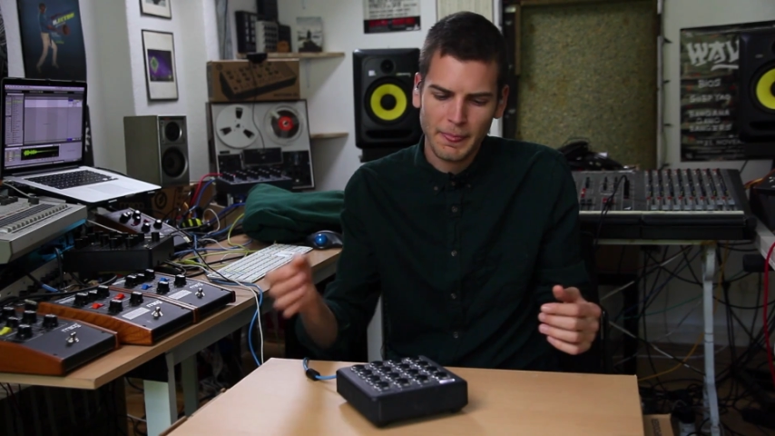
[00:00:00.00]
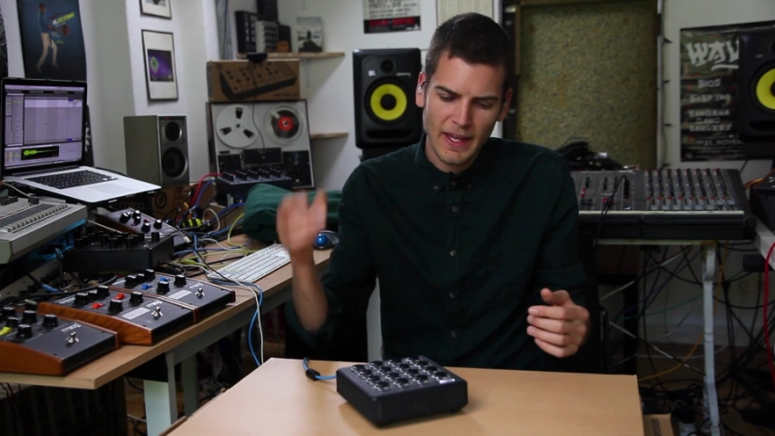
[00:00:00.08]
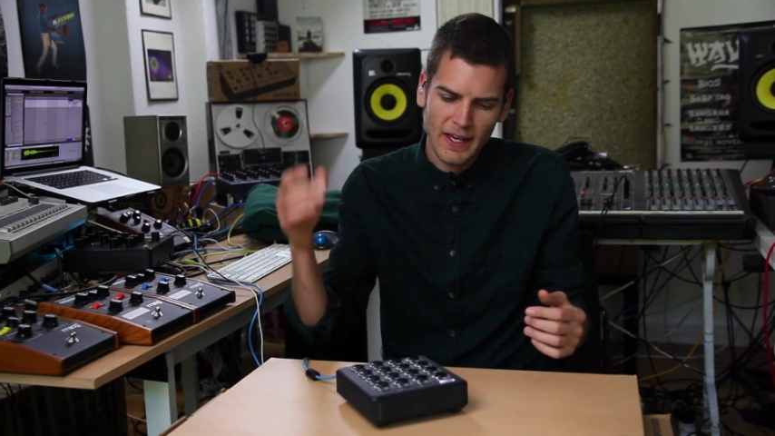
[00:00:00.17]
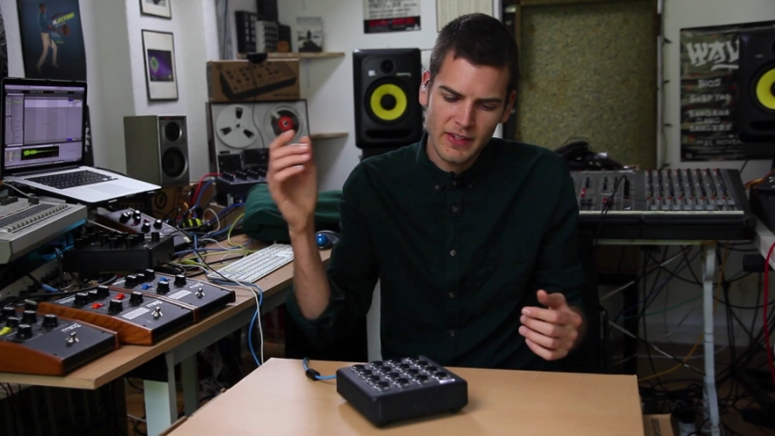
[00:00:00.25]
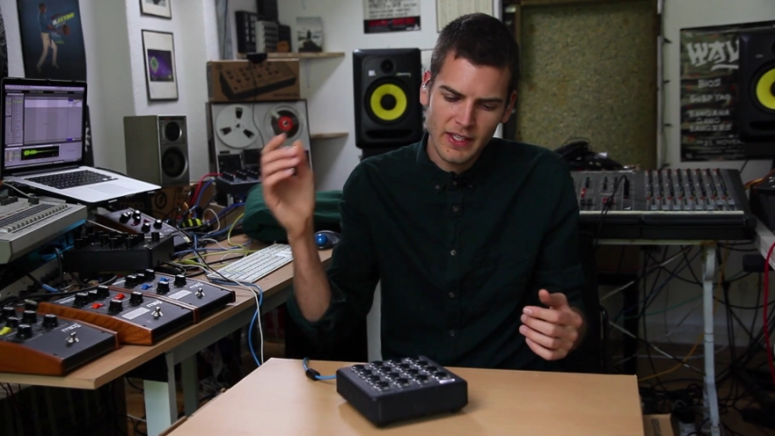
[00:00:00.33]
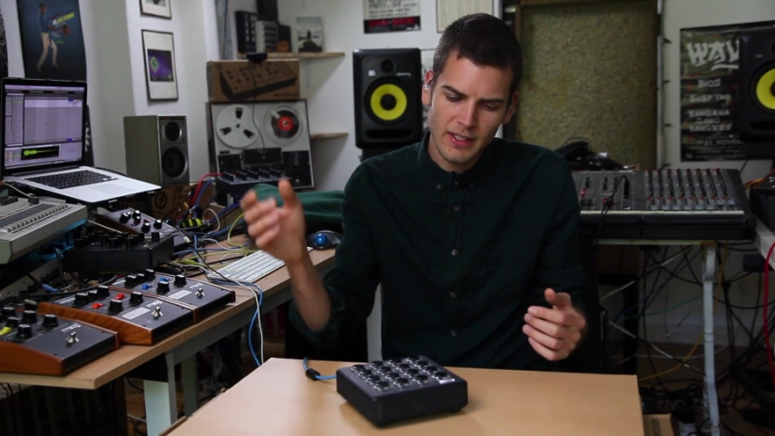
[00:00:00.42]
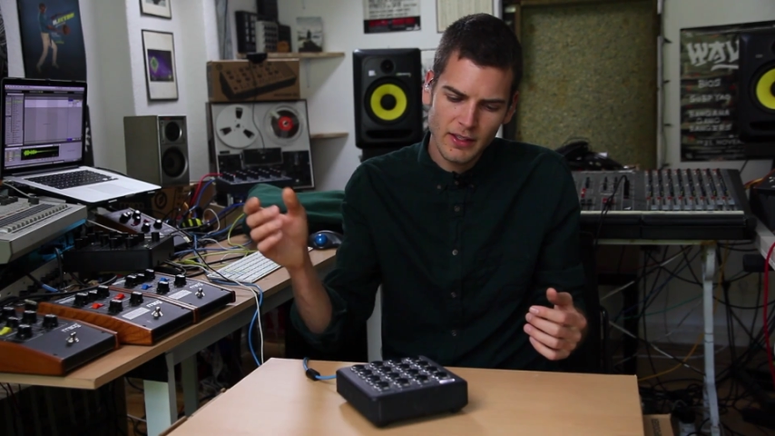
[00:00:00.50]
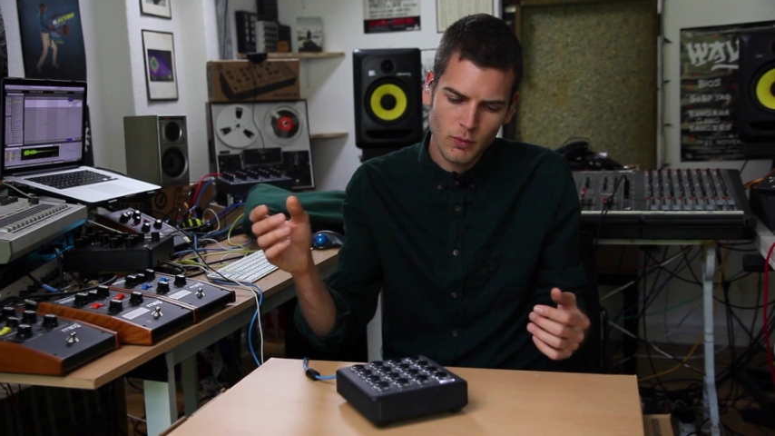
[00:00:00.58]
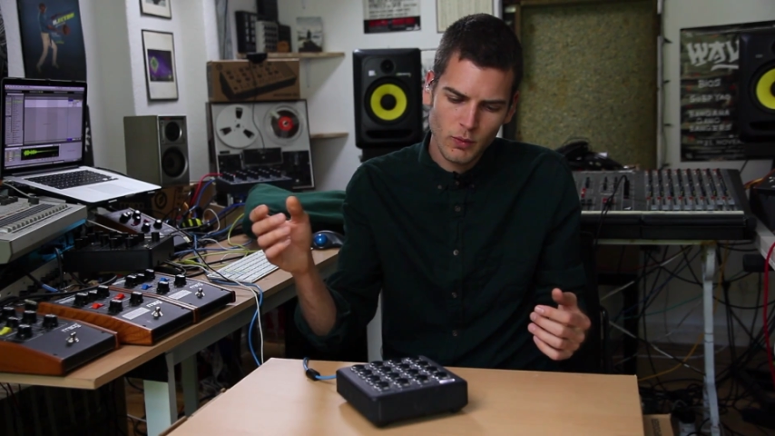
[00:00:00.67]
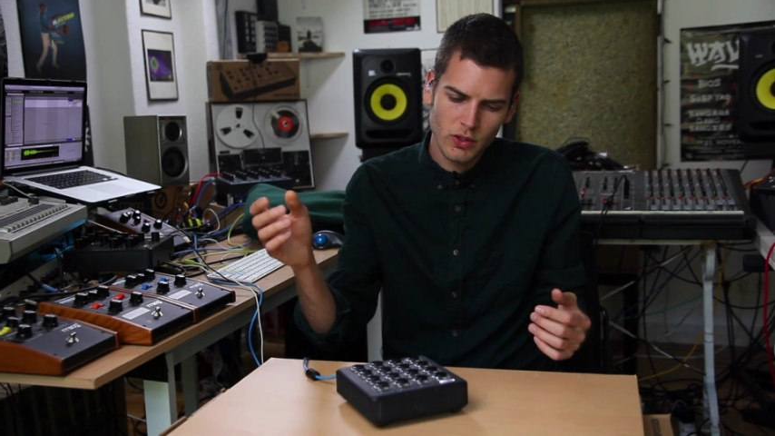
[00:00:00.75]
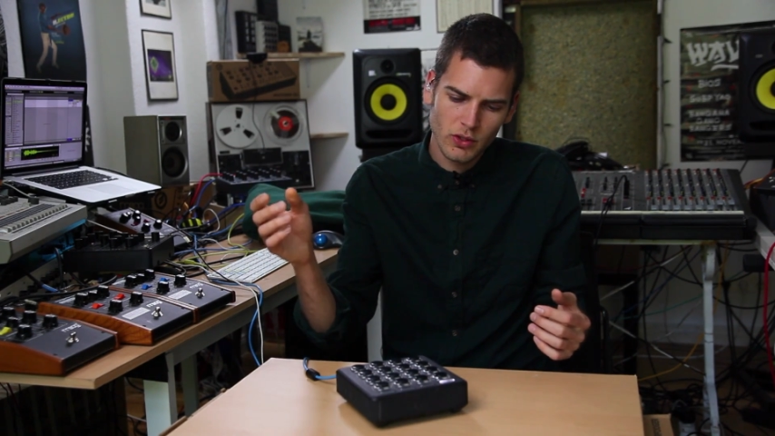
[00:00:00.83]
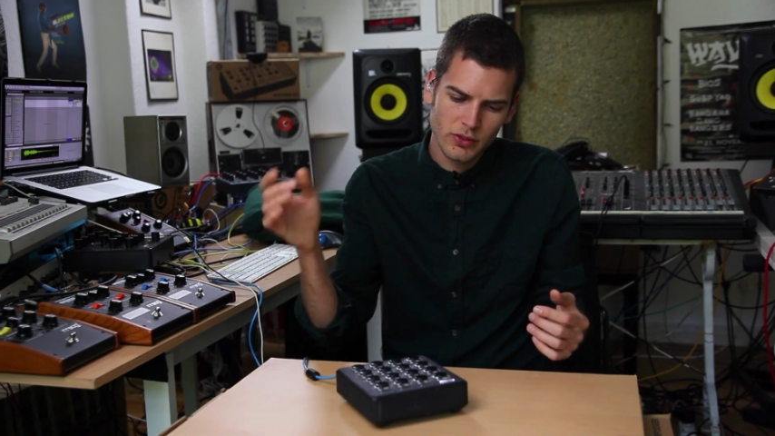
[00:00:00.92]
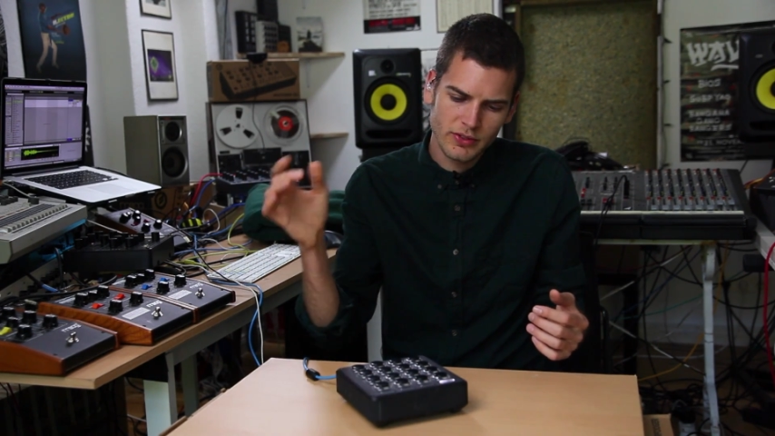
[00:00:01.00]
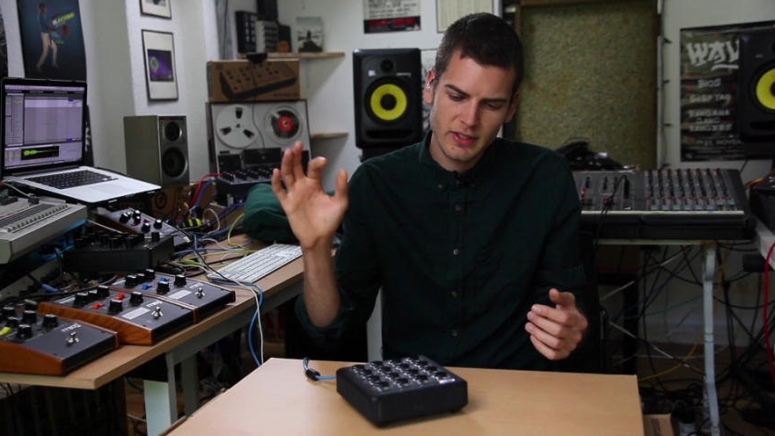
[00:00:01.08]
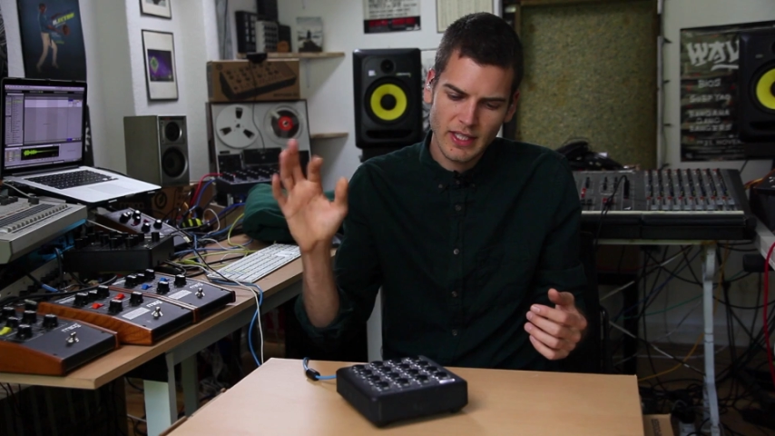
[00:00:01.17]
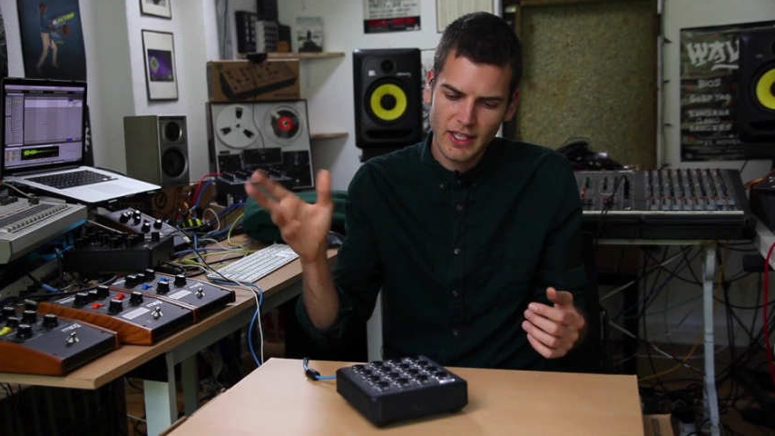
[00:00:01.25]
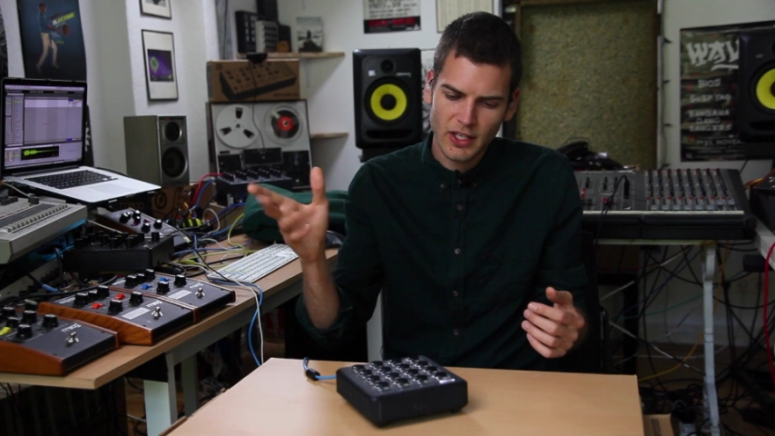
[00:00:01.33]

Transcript: then we'll take